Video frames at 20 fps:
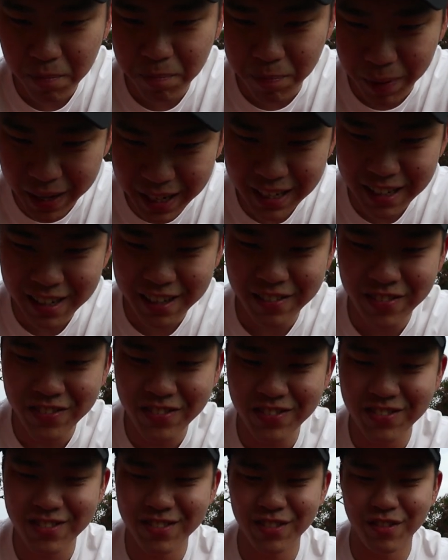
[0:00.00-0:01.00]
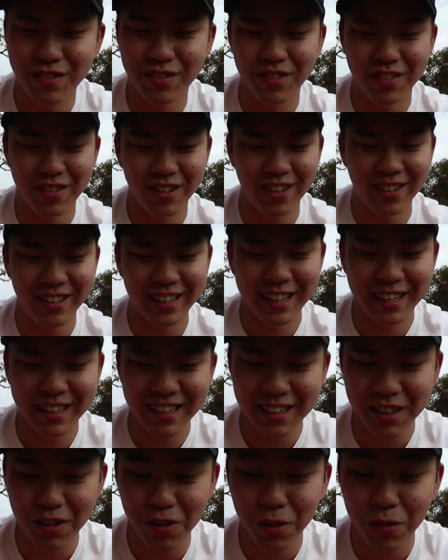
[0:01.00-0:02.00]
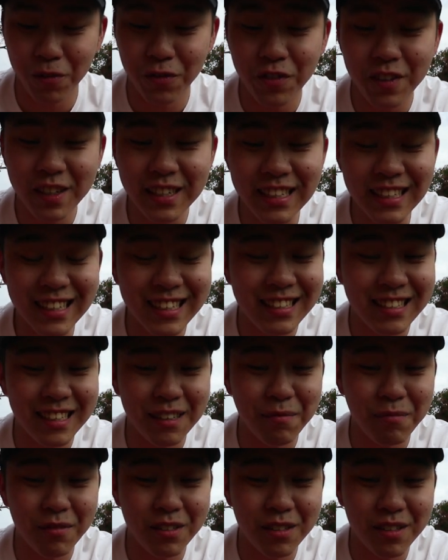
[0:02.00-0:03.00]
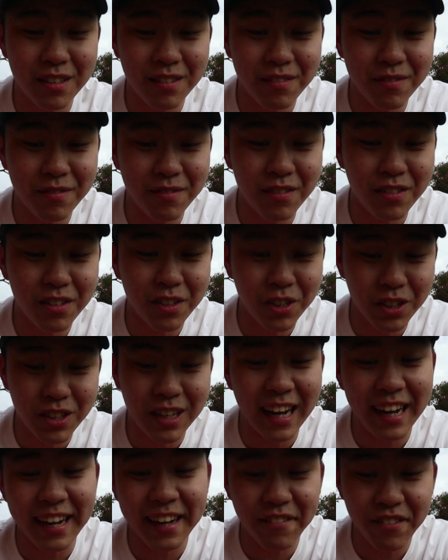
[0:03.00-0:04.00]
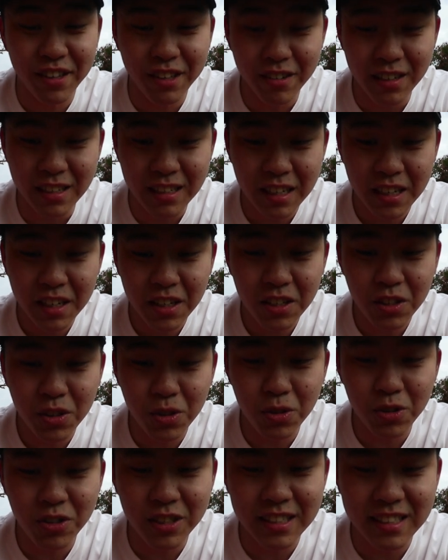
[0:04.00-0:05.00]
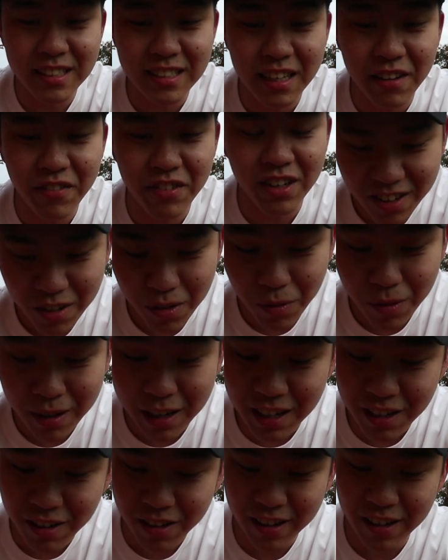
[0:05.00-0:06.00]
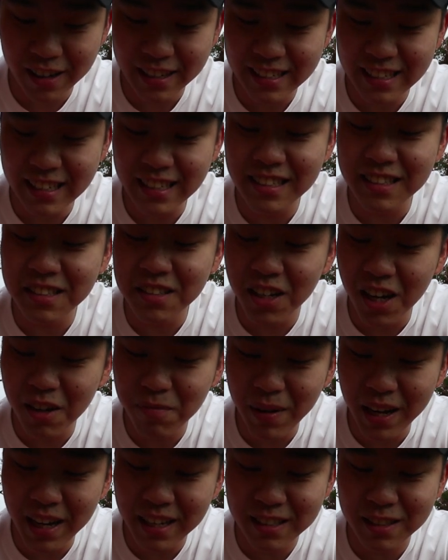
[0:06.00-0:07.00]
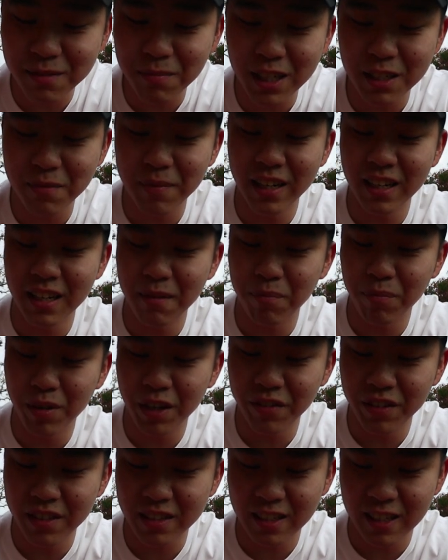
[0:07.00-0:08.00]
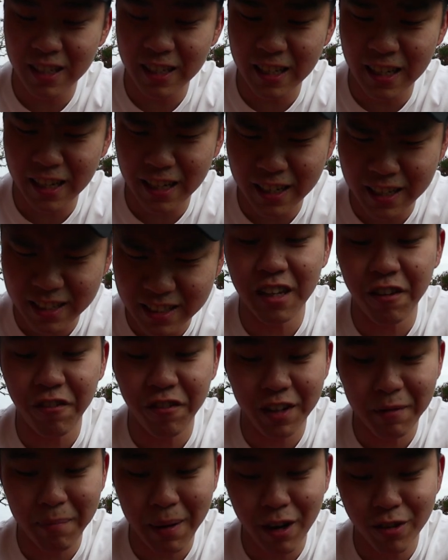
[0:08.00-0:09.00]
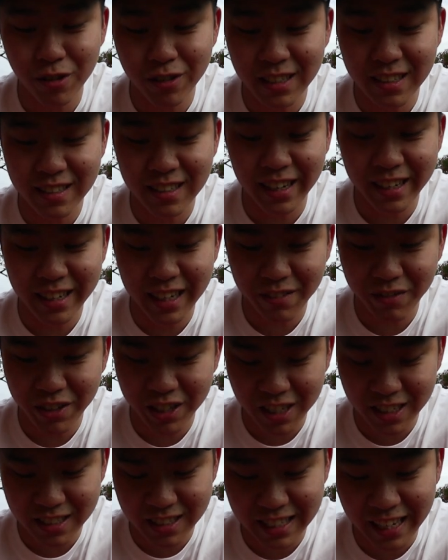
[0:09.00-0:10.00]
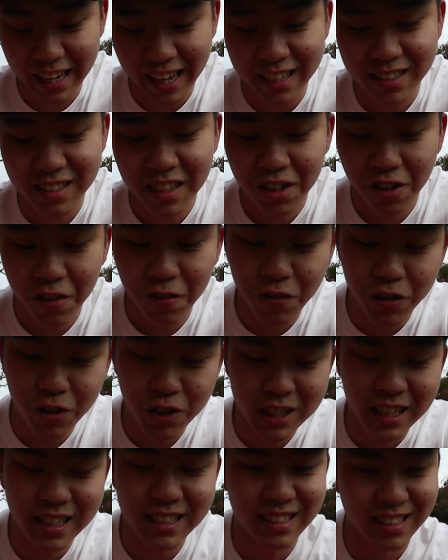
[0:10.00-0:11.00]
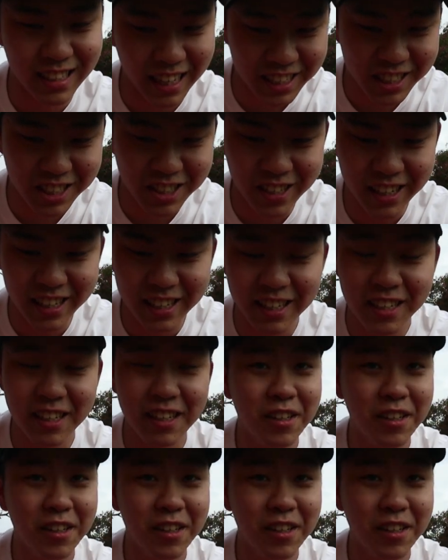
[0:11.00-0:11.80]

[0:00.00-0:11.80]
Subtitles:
bam. Okay, hopefully it's a good IV one. 237, wow, actually it's not bad. It's much better than previously. It definitely powered this guy up because it has confusion and side strike.